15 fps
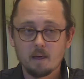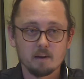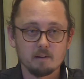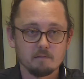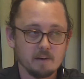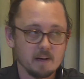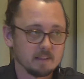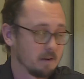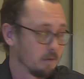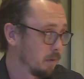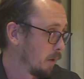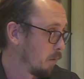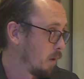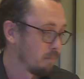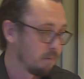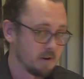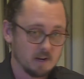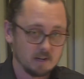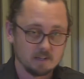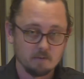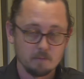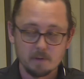in fact they were really quite
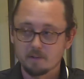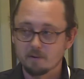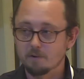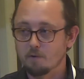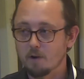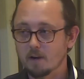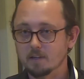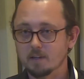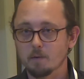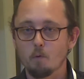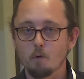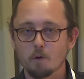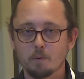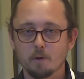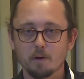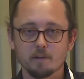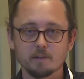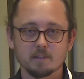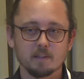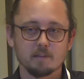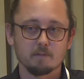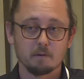productive. I mean, they're attracting water
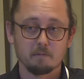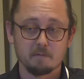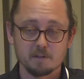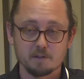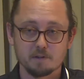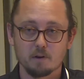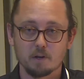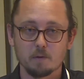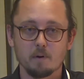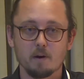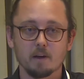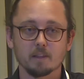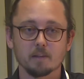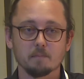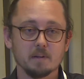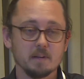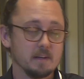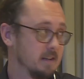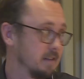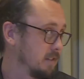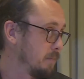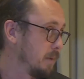birds and they've got fish occupying them,
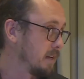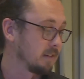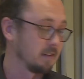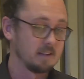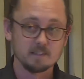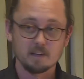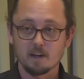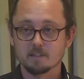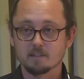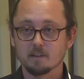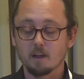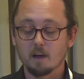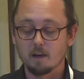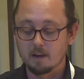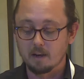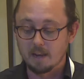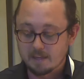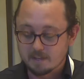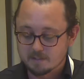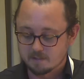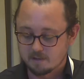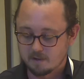so basically these
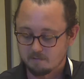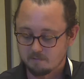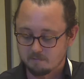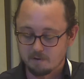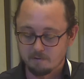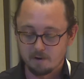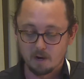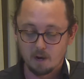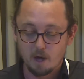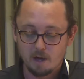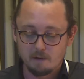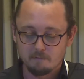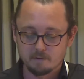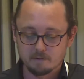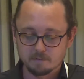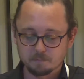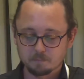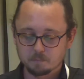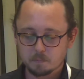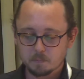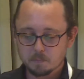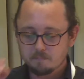lakes are very alive.
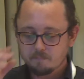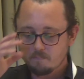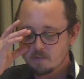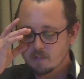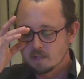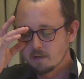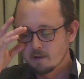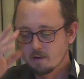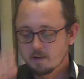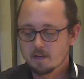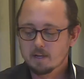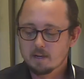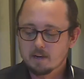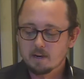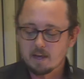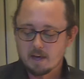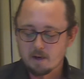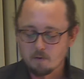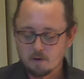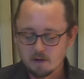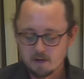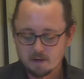
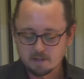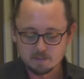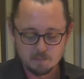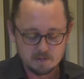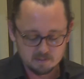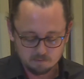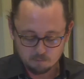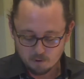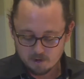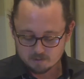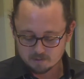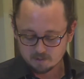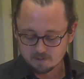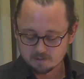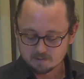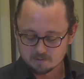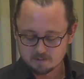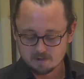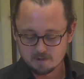Now, expansive grasslands.